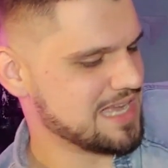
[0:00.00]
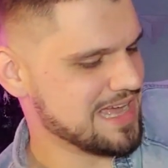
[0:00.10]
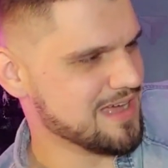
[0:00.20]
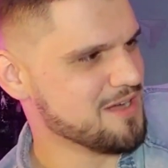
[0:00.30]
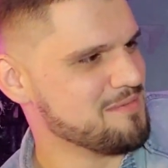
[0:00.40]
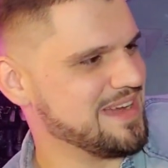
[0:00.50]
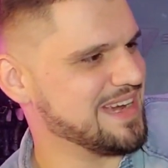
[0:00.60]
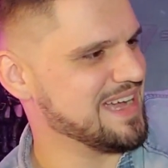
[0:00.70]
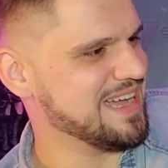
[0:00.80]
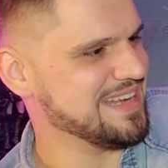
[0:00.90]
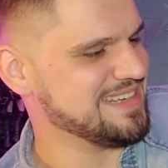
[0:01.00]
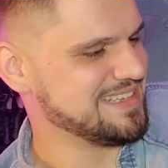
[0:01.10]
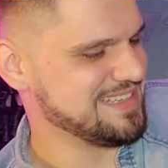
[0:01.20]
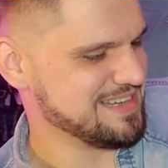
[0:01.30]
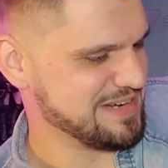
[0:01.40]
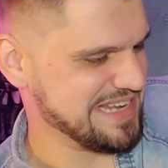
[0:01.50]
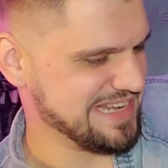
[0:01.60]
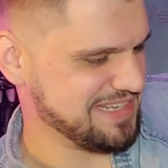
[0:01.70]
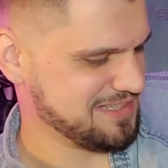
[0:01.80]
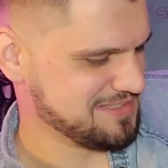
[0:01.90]
Oh my God.
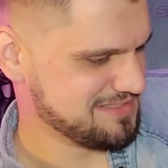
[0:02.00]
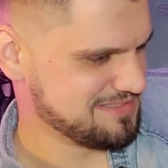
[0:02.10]
Okay.